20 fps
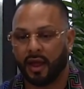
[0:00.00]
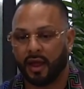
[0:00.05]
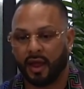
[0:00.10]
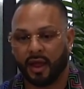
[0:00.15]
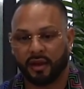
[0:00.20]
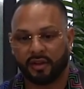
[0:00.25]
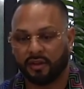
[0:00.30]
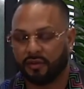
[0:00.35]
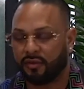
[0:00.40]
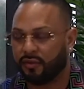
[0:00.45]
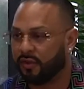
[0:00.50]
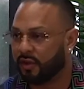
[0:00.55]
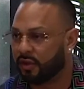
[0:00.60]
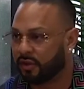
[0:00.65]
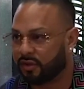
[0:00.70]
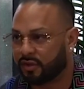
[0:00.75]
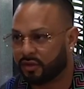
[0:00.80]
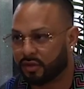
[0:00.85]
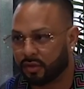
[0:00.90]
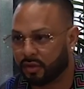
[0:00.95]
I just feel
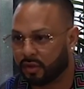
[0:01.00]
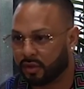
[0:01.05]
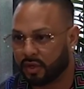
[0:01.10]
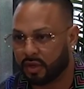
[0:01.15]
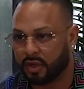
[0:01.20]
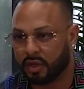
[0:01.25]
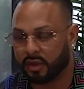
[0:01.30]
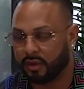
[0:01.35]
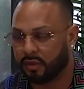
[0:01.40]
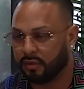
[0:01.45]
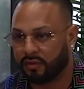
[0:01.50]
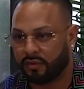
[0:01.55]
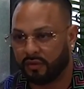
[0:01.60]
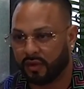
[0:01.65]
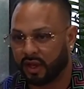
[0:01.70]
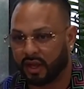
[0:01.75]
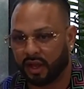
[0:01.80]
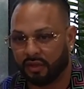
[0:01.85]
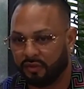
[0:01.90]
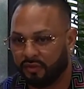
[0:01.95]
so
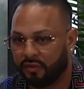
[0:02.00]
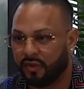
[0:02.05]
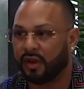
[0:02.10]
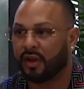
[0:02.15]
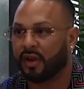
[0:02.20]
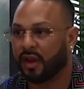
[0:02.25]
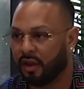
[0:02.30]
like I fit